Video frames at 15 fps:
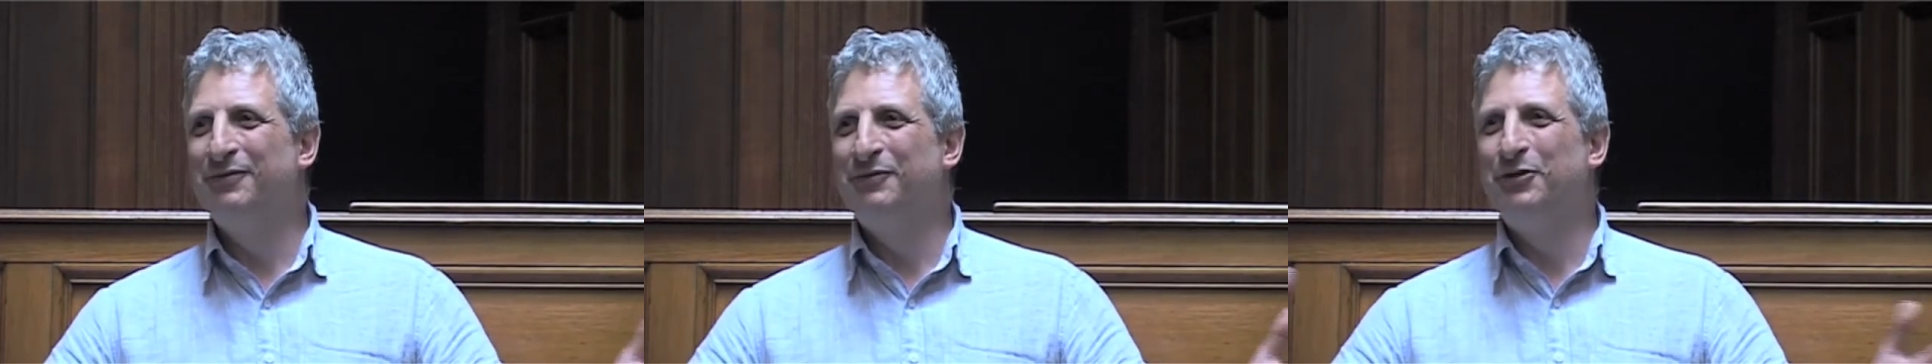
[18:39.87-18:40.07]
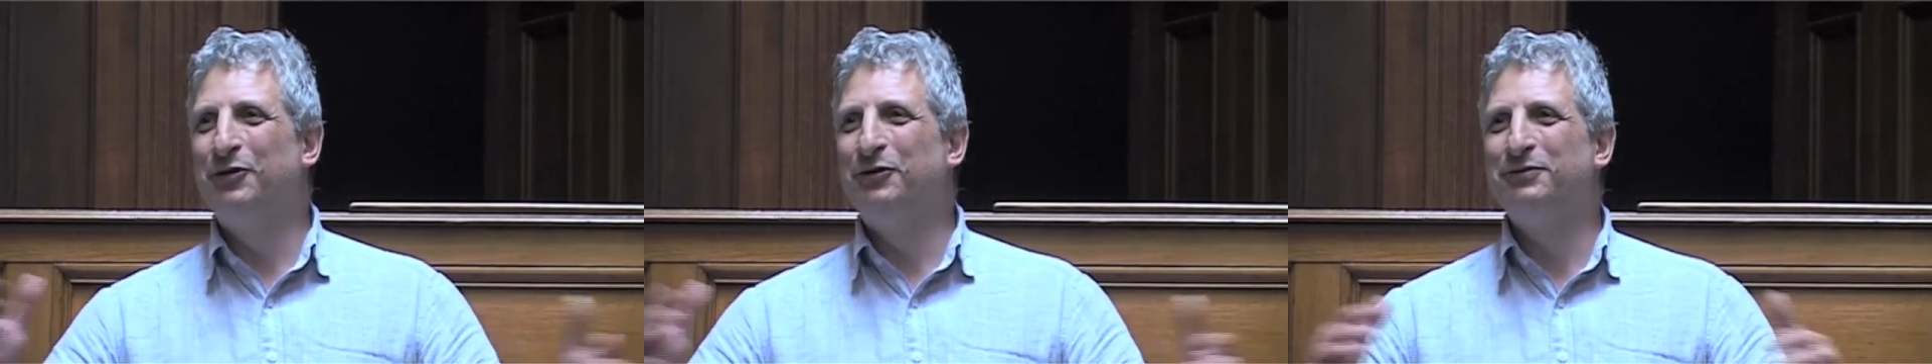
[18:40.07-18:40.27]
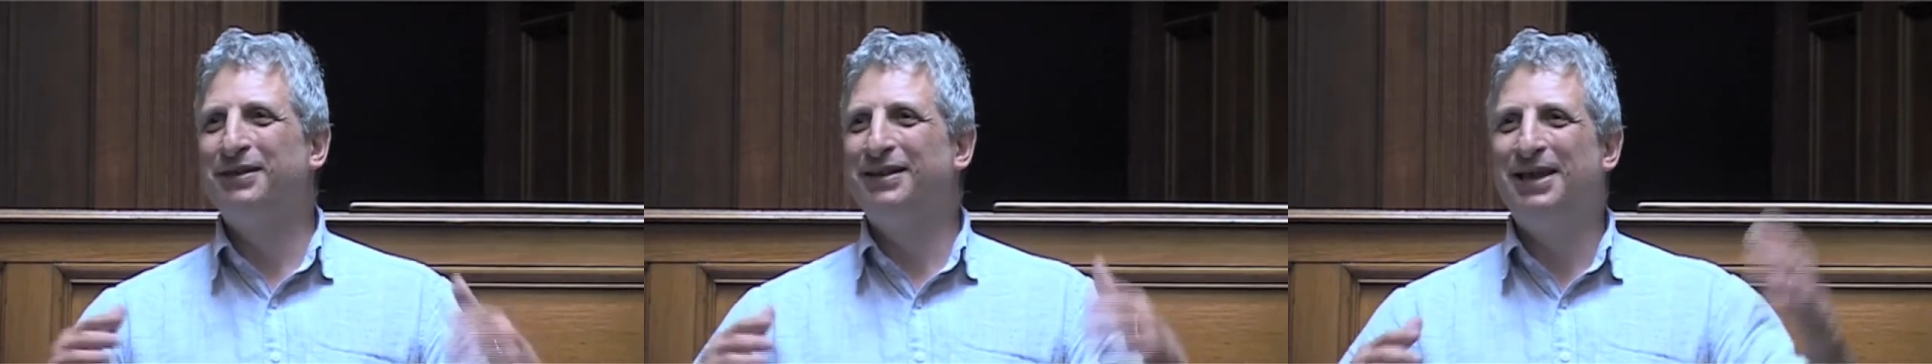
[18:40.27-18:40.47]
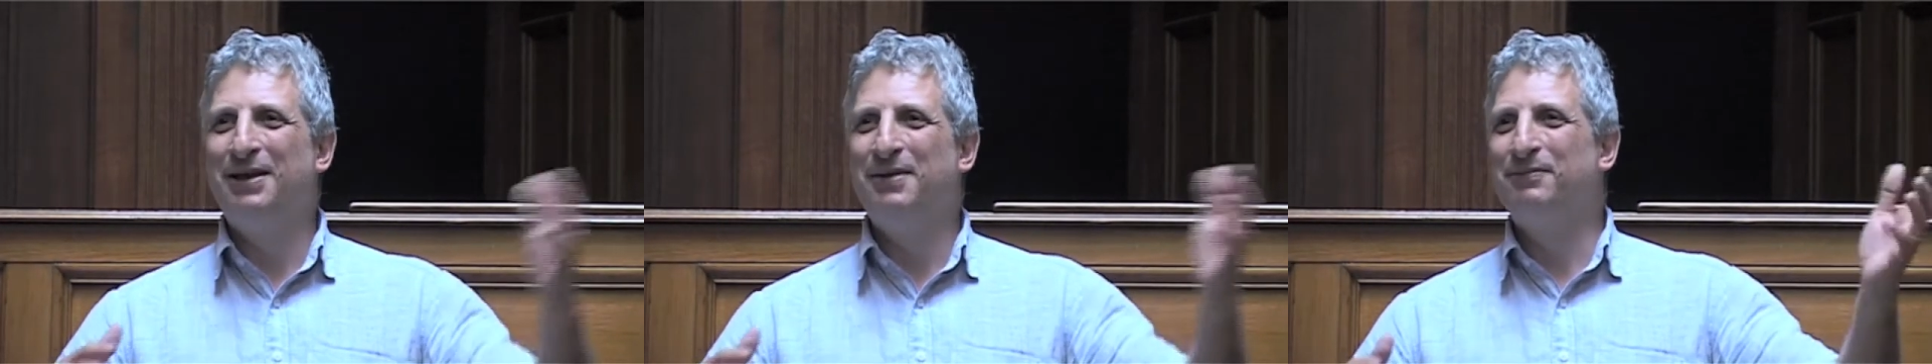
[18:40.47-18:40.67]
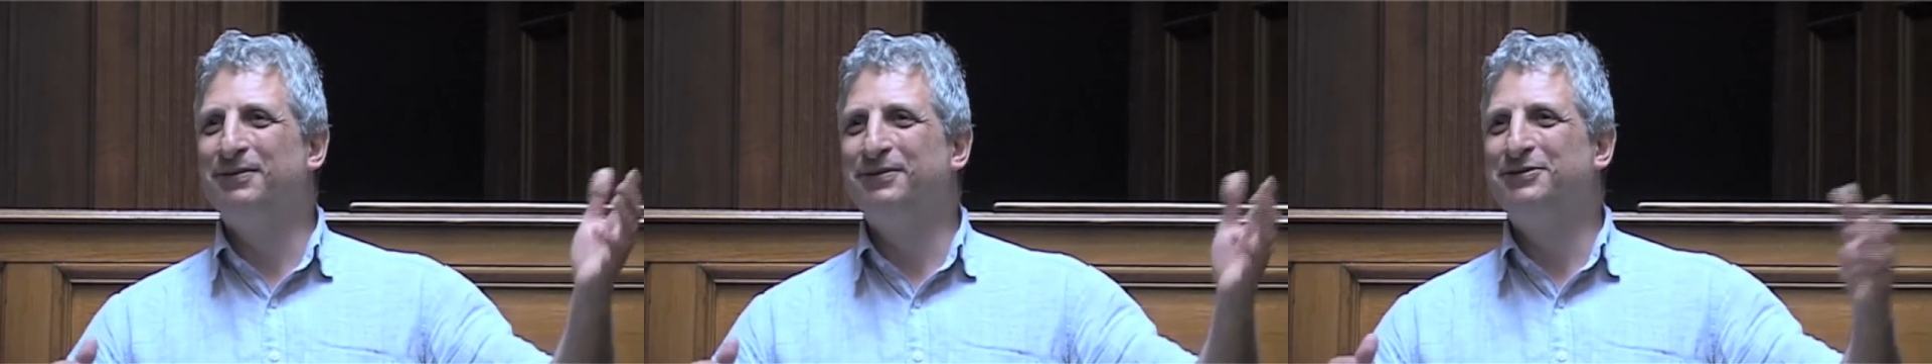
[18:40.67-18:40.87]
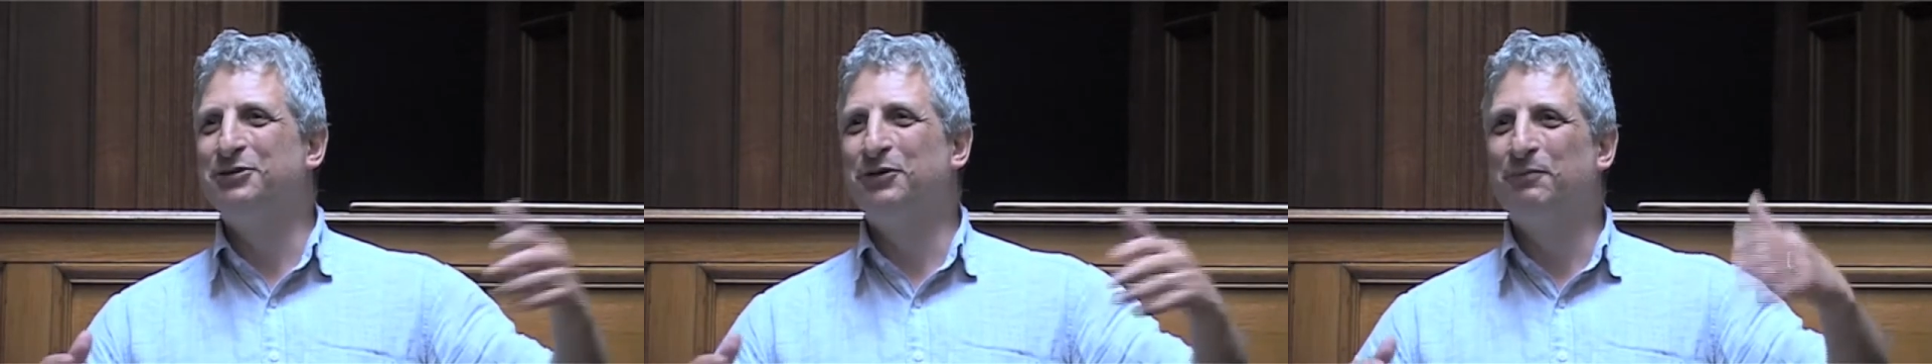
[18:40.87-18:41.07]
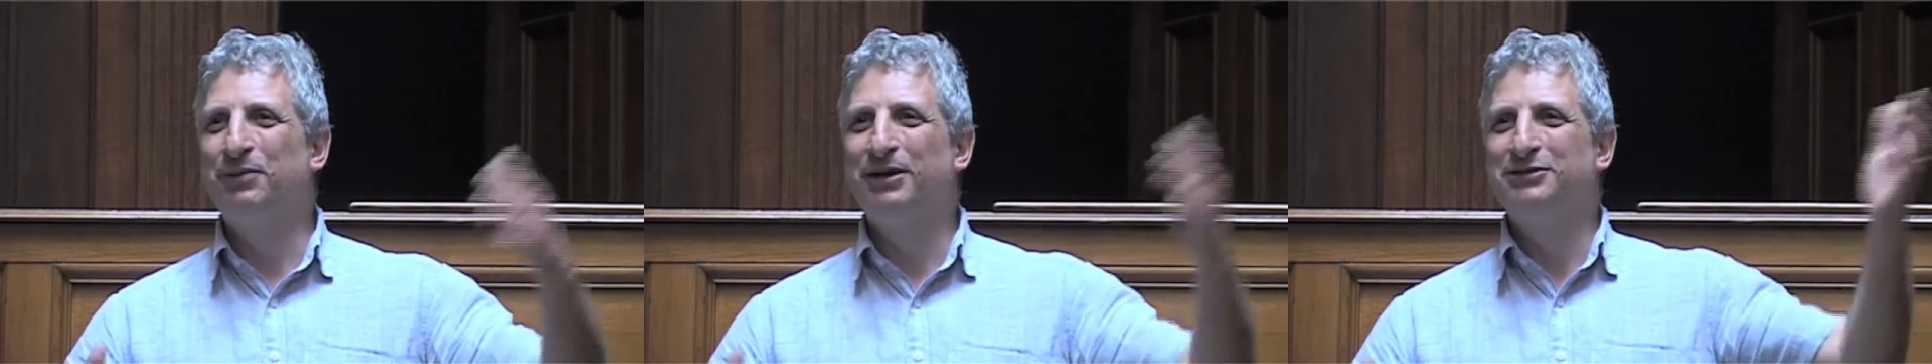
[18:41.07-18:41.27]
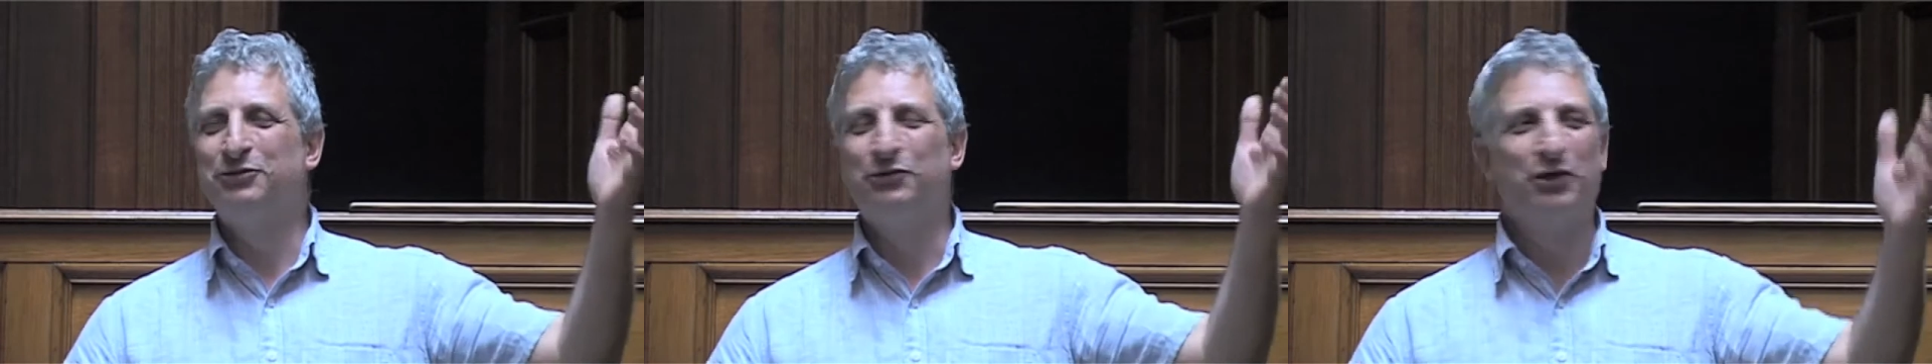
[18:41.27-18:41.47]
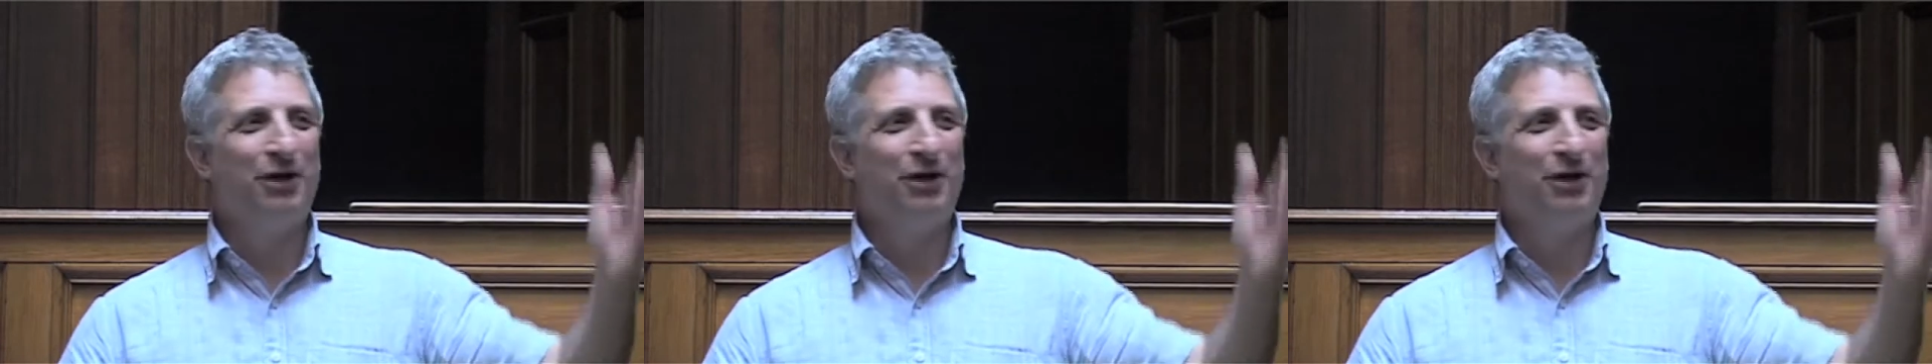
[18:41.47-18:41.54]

We all hear sort of political